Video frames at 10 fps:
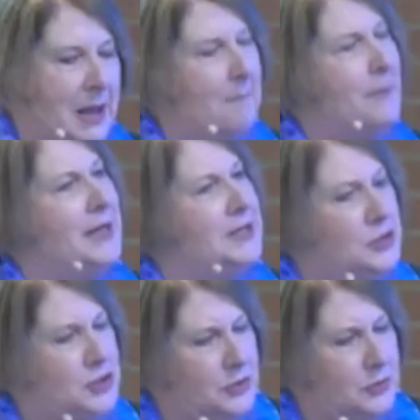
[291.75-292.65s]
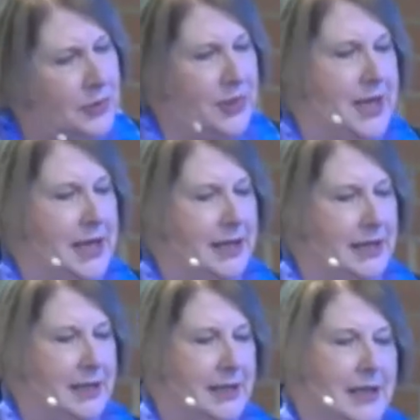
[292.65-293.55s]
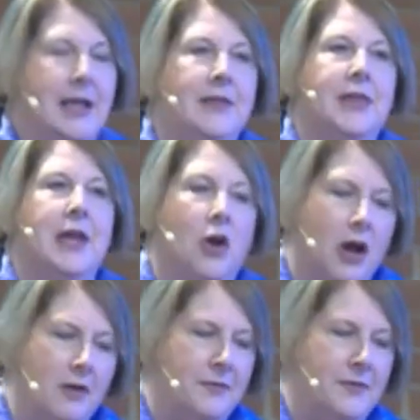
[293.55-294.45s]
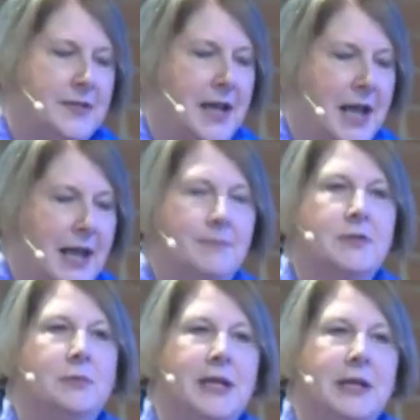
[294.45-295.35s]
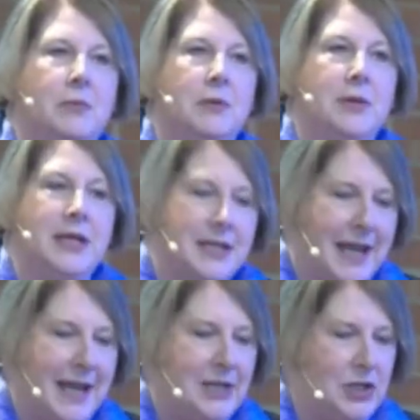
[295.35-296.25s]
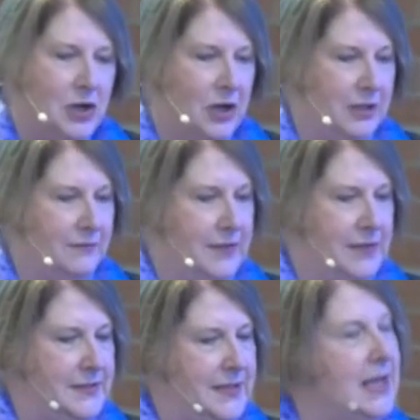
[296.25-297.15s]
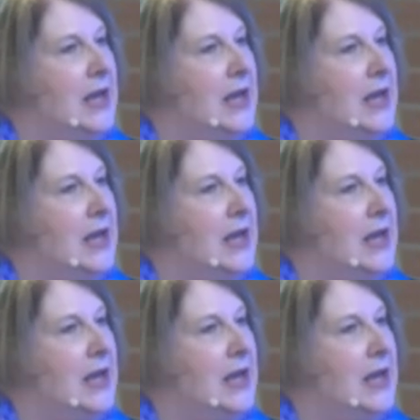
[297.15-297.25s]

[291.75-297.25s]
But I do think that oftentimes when we engage in all of this,